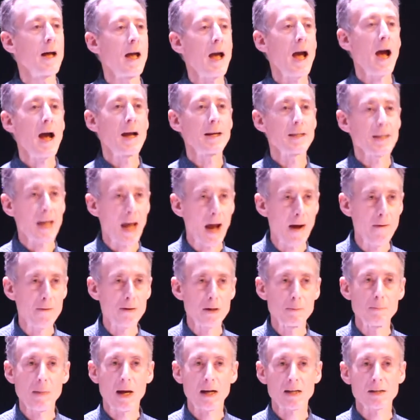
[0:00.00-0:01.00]
had carried
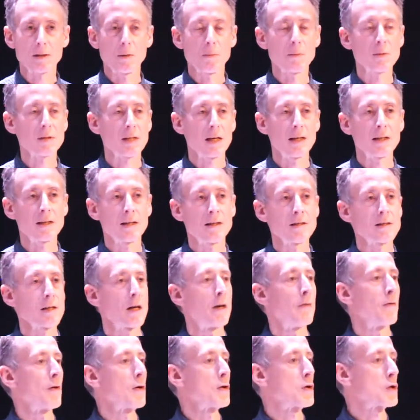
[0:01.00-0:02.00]
a maximum sentence
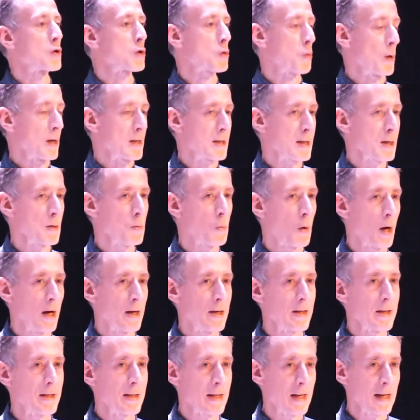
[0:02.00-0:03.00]
of
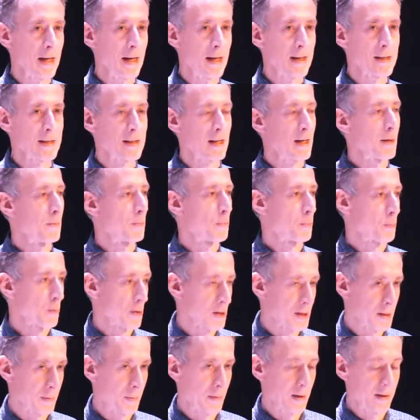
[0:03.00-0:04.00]
21 years
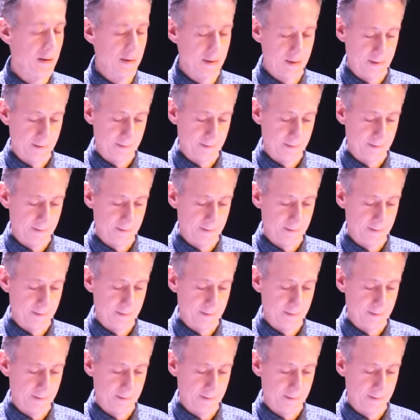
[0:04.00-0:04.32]
imprisonment.